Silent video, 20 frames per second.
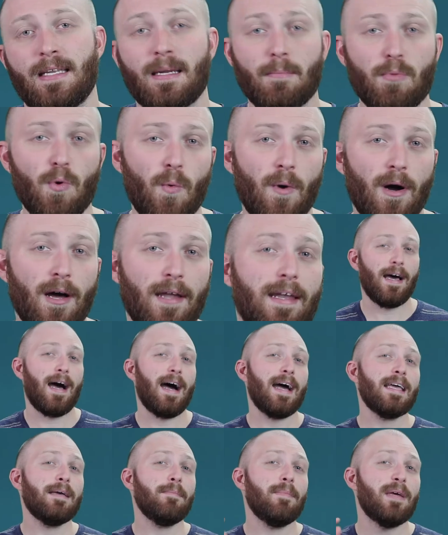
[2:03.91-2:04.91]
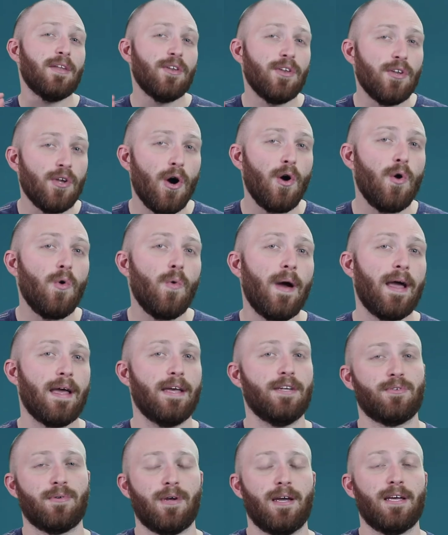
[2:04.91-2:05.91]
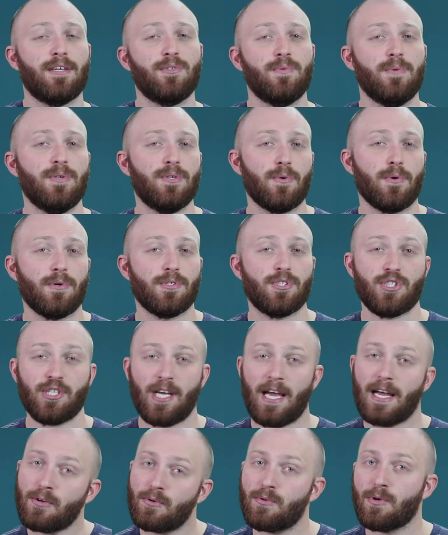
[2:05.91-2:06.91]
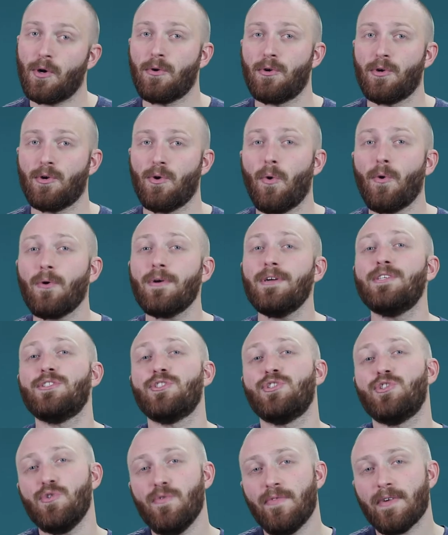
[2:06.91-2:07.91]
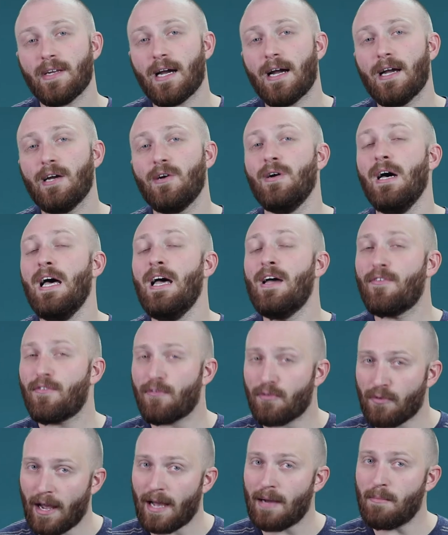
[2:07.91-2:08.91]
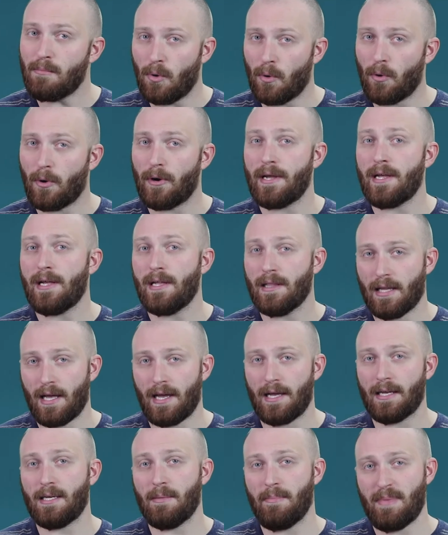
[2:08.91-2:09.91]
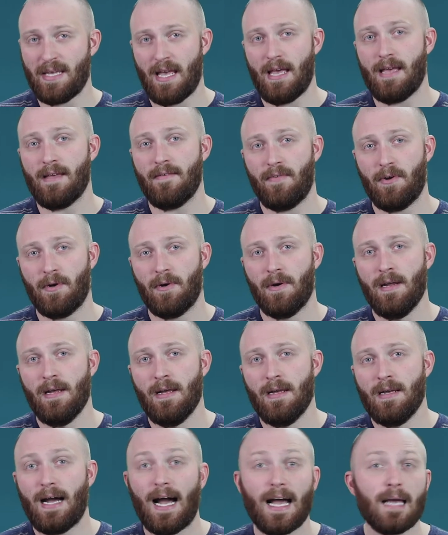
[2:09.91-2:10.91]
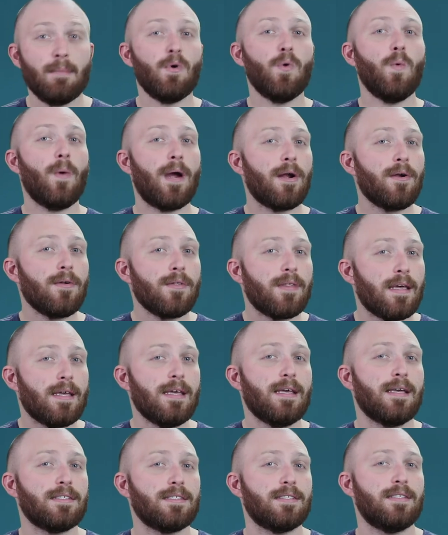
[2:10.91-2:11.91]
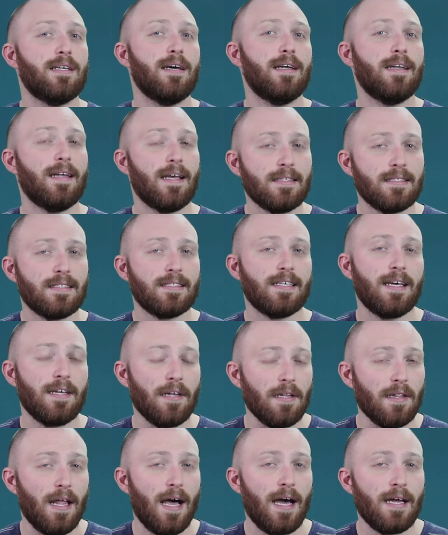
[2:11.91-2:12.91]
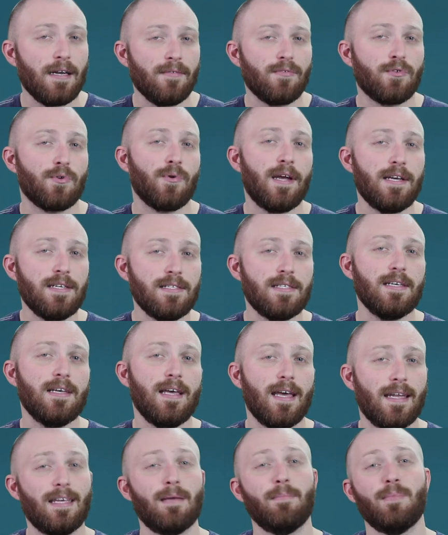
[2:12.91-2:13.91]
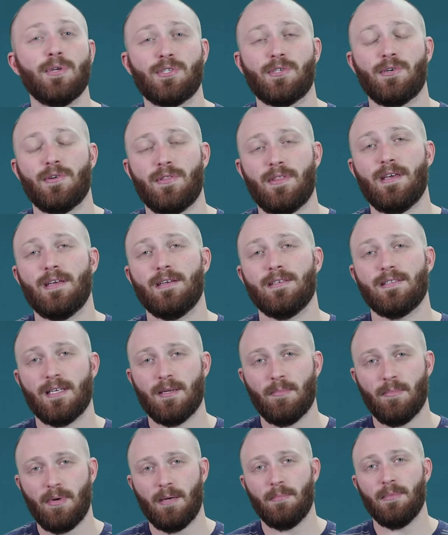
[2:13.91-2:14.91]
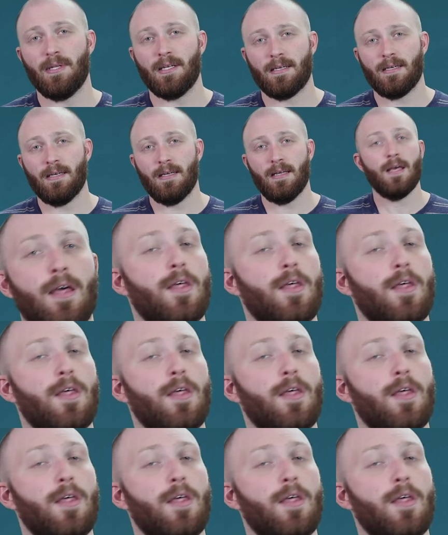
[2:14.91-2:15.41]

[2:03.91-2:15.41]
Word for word: Number one, I am in no way trying to endorse Chad Kroeger or his juvenile, frat boy like behavior. I am aware that he has done and said a lot of crazy and immature things in public.